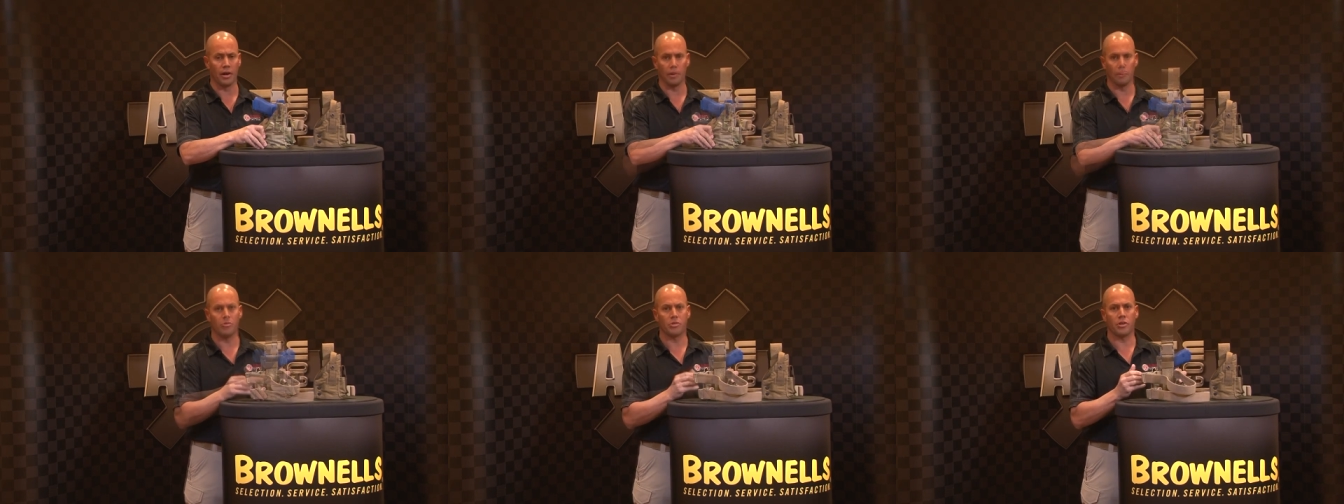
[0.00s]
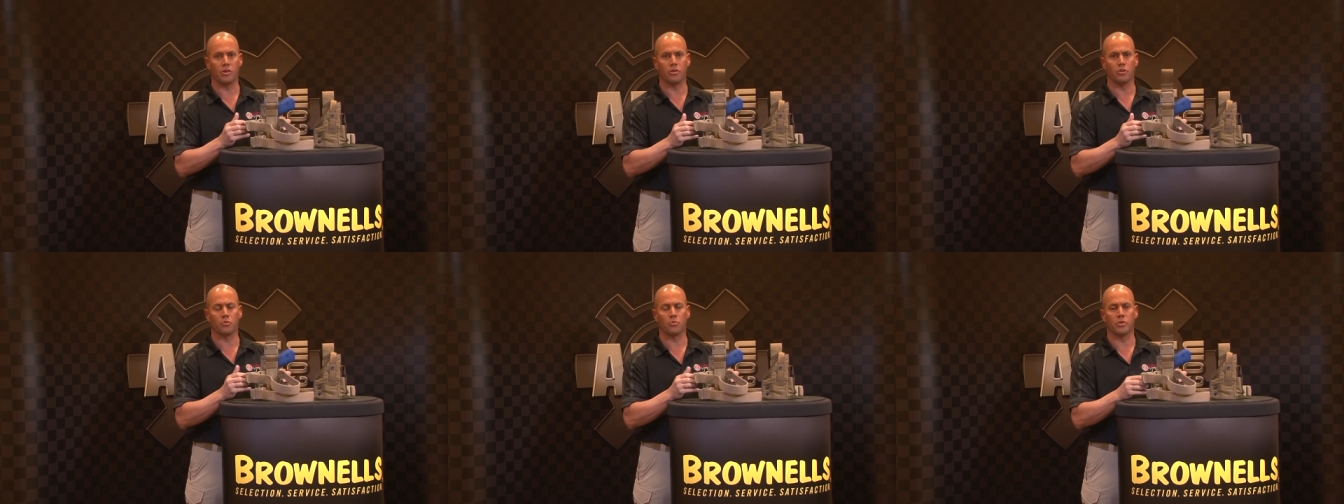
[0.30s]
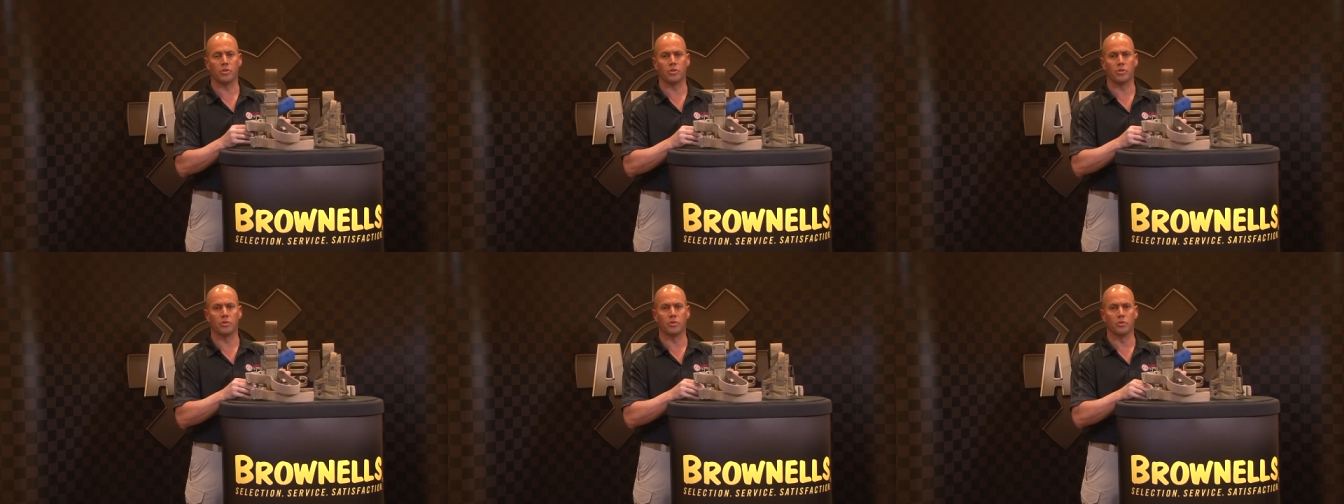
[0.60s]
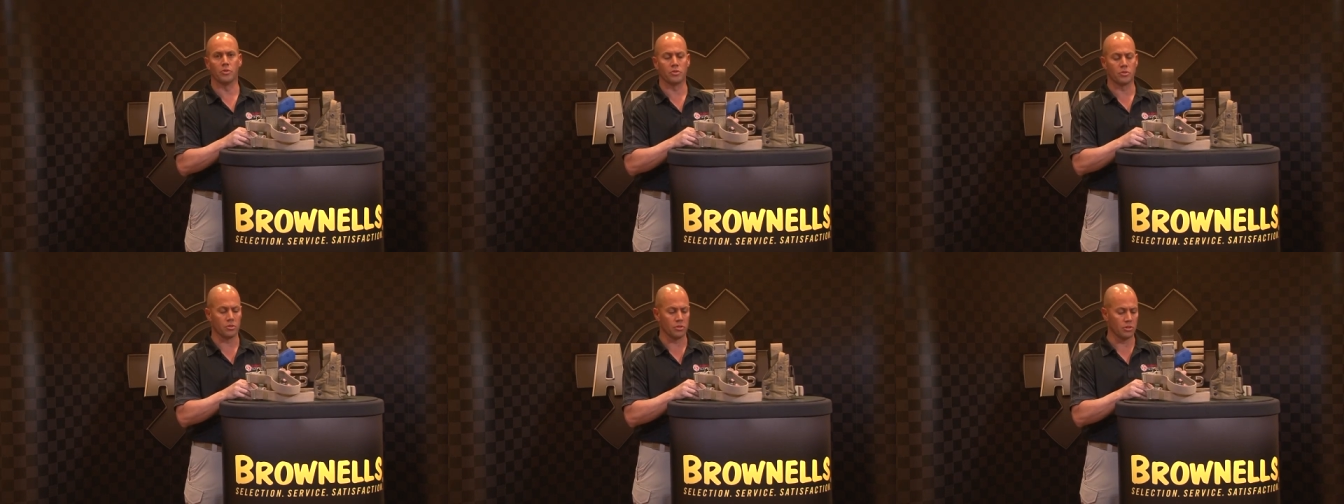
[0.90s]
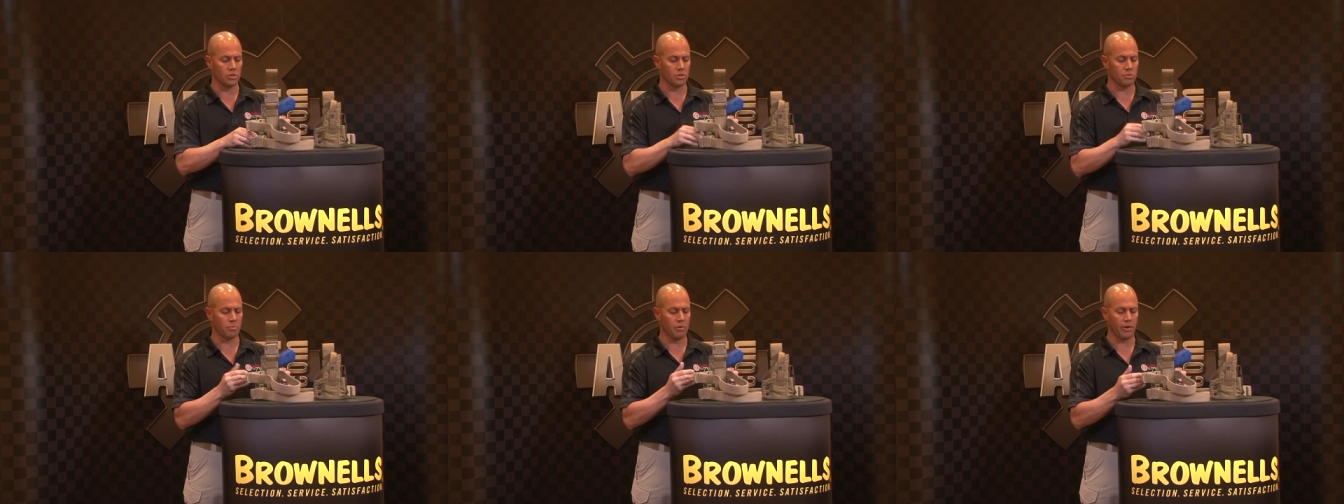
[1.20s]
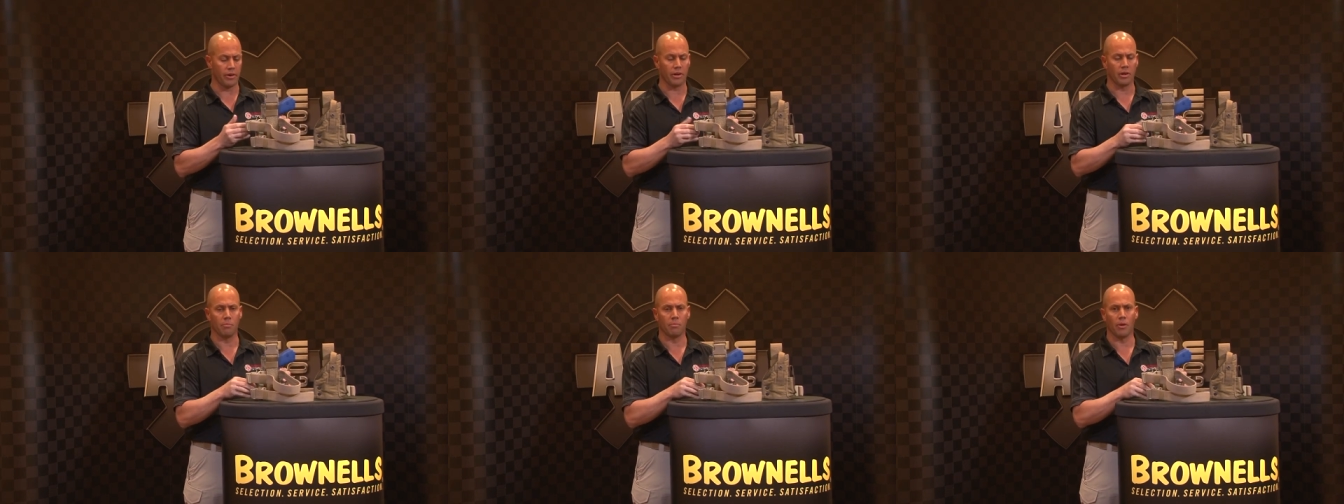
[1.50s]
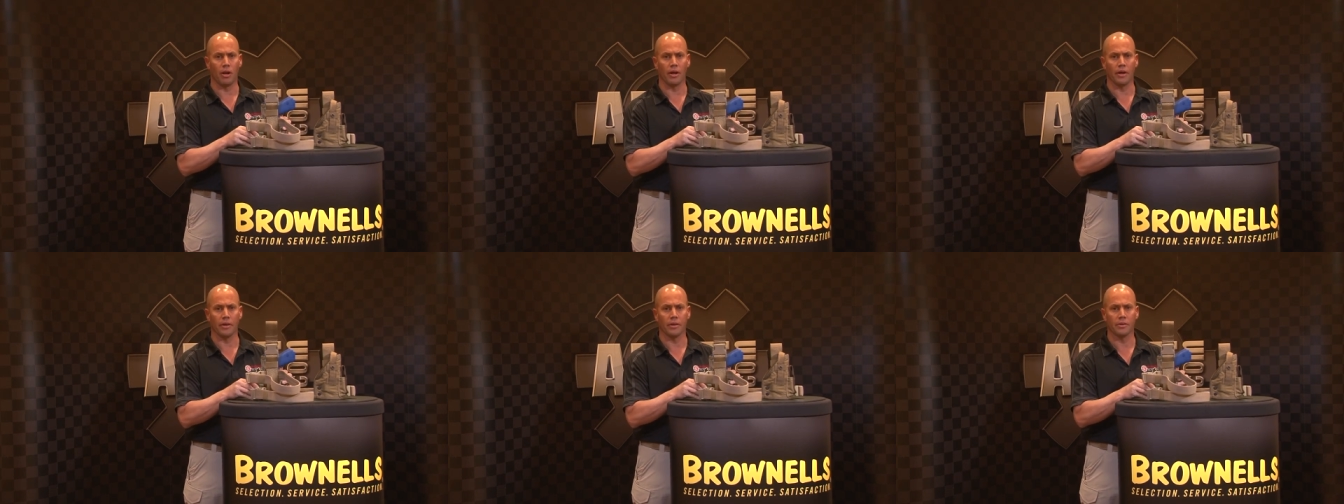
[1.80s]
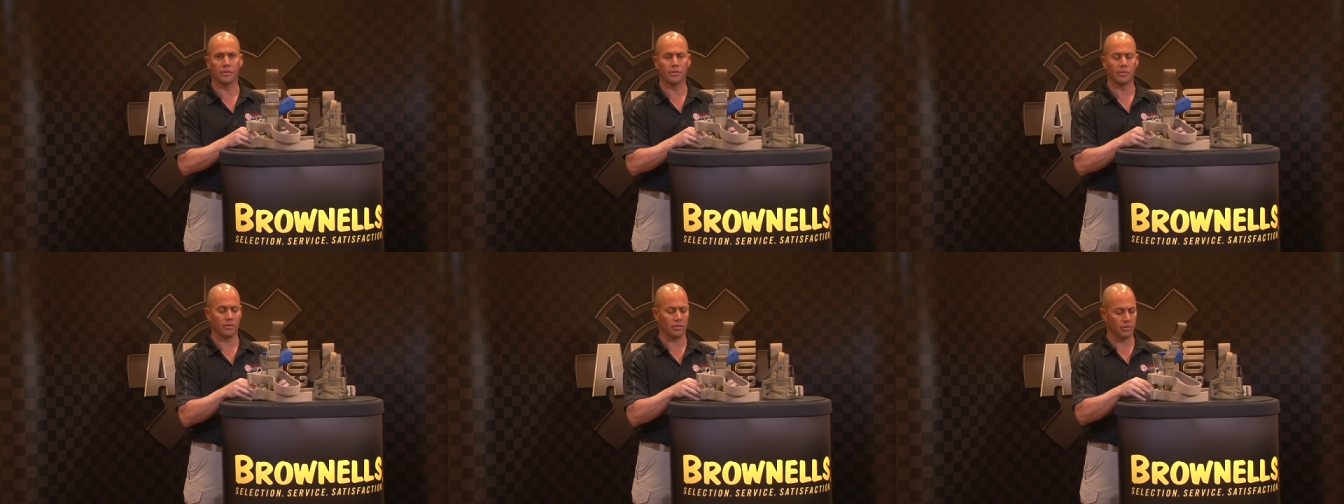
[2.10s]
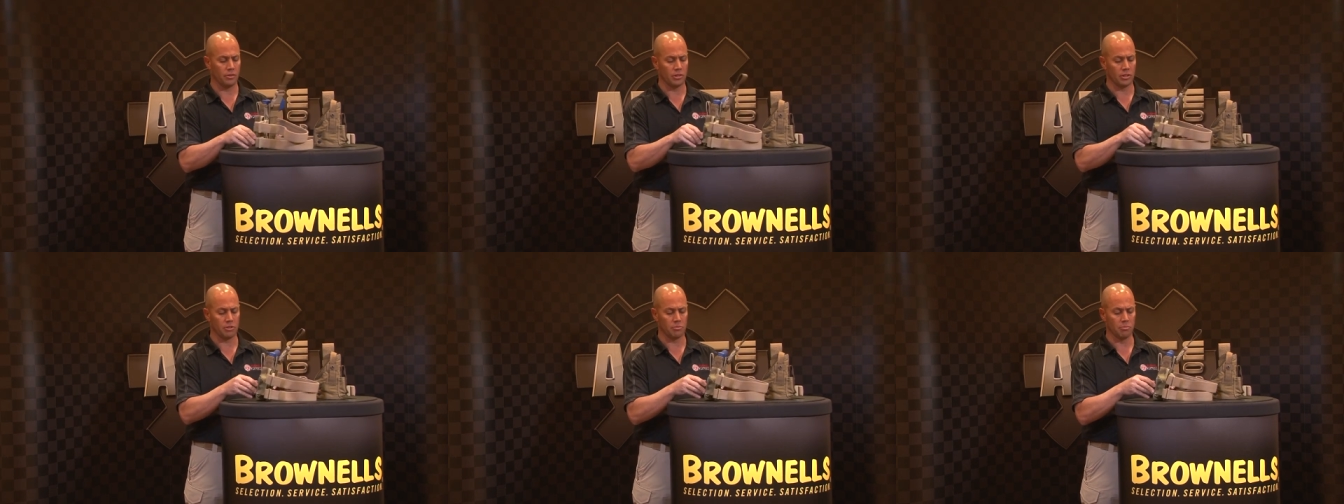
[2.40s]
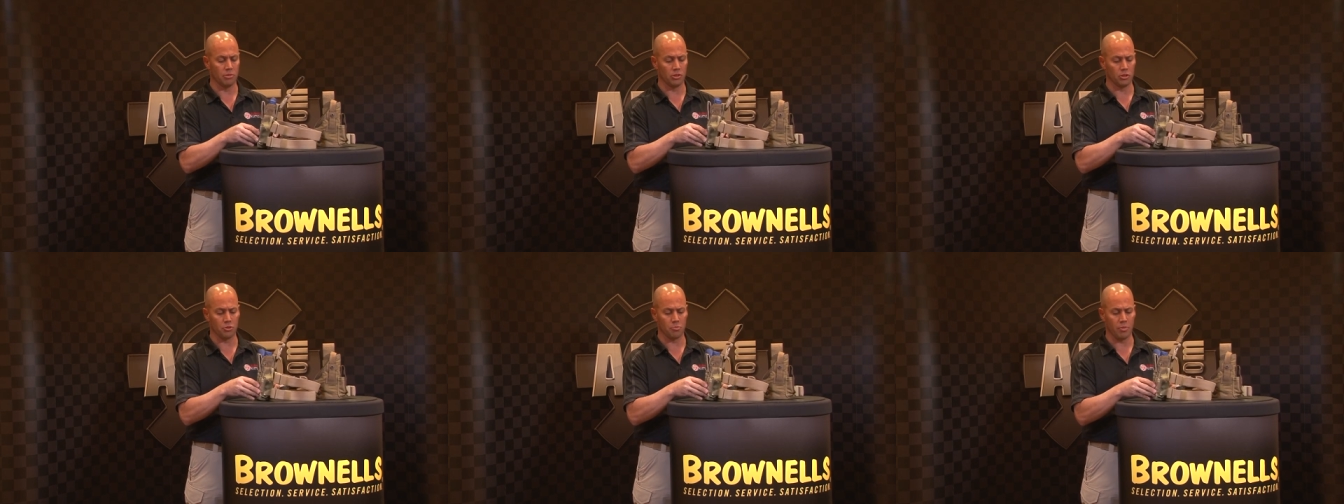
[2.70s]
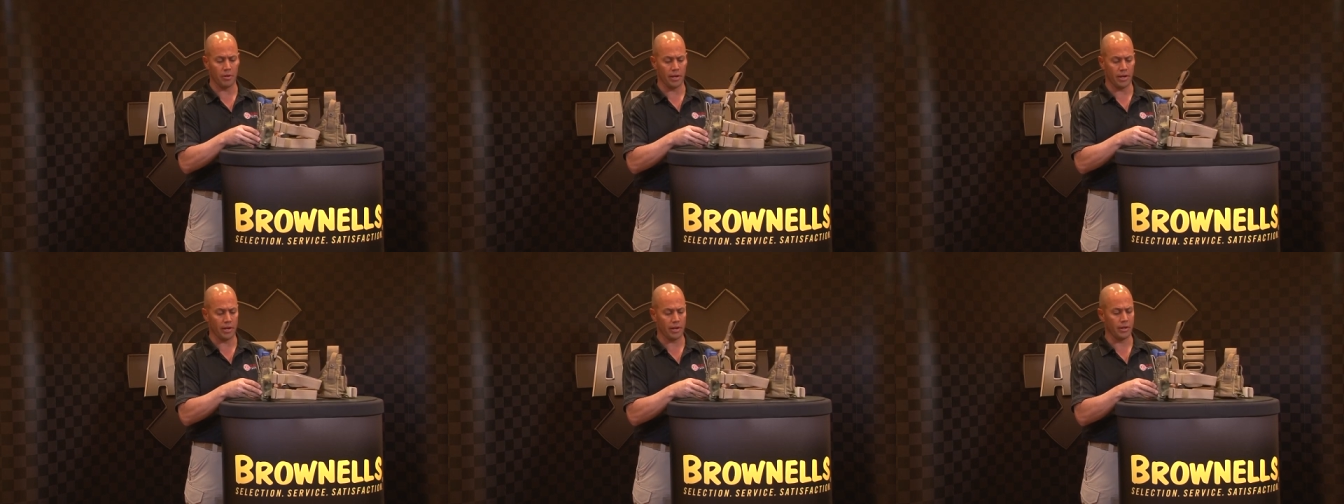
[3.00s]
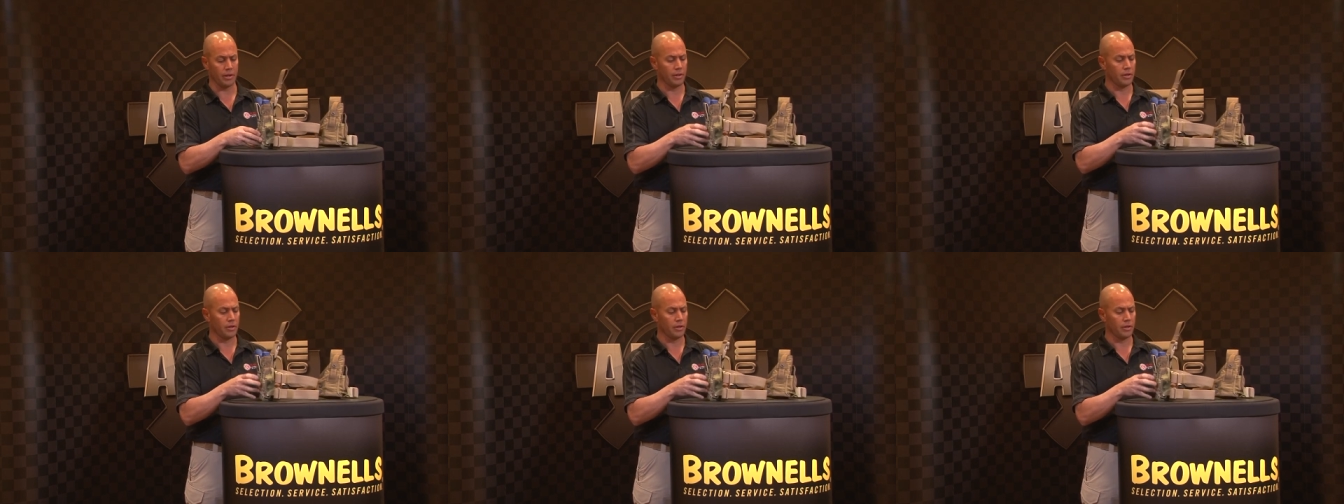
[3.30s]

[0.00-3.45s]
All the materials we use is very compliant, it's mil spec,